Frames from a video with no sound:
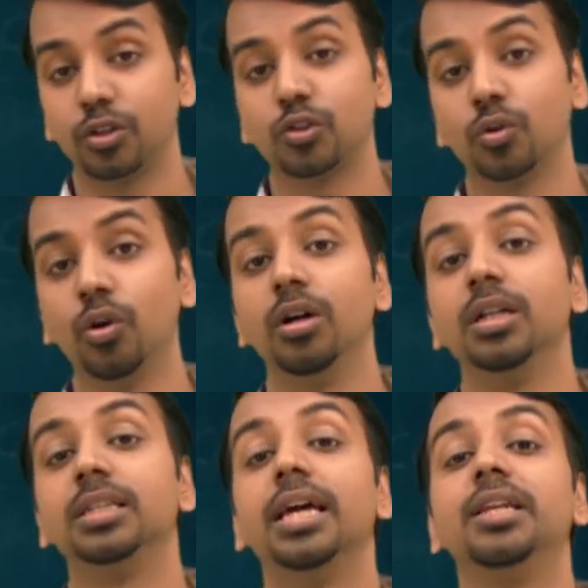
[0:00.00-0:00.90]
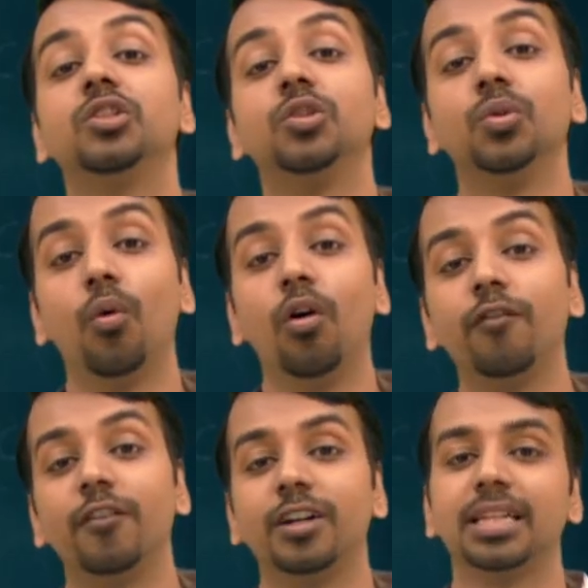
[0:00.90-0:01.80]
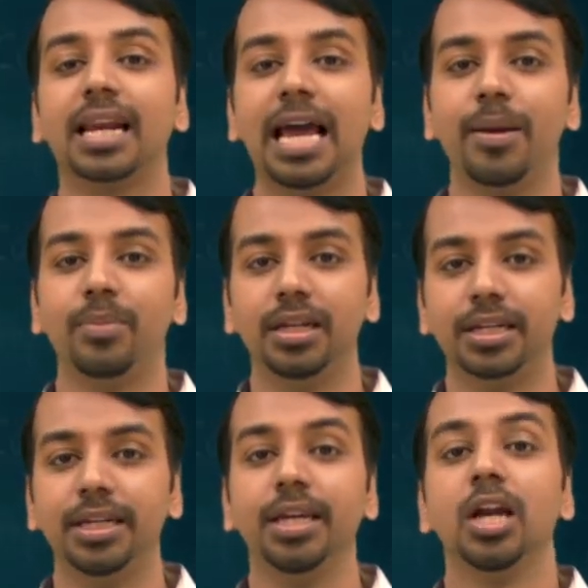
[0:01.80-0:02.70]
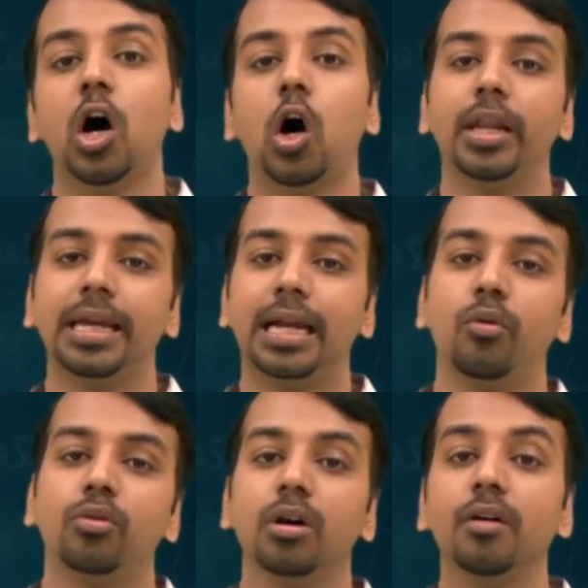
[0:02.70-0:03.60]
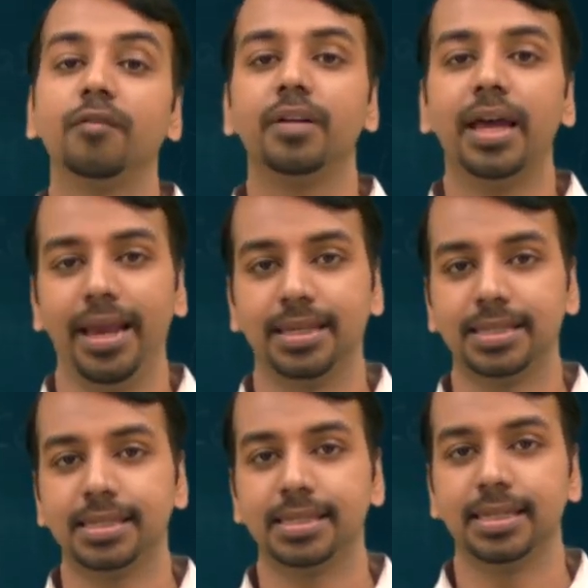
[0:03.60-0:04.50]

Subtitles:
So there is no further liability on account of X.